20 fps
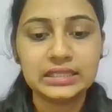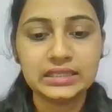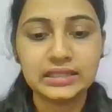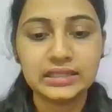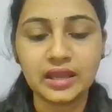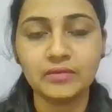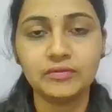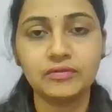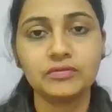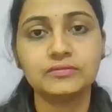
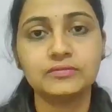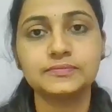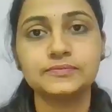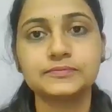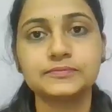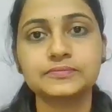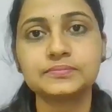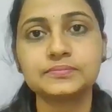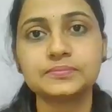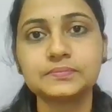Now,
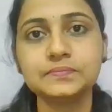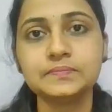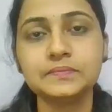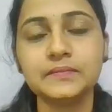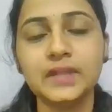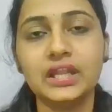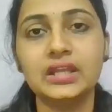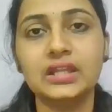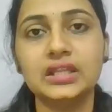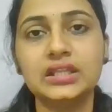
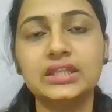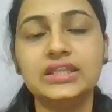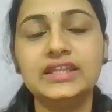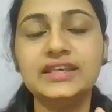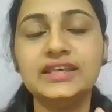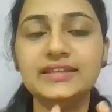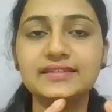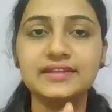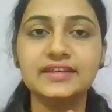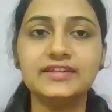
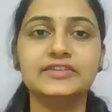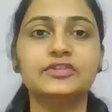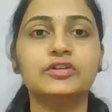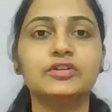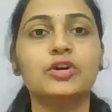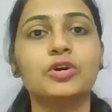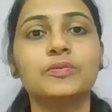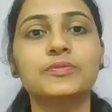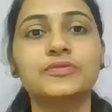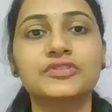these
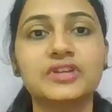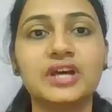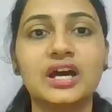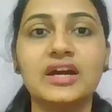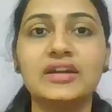ESOPs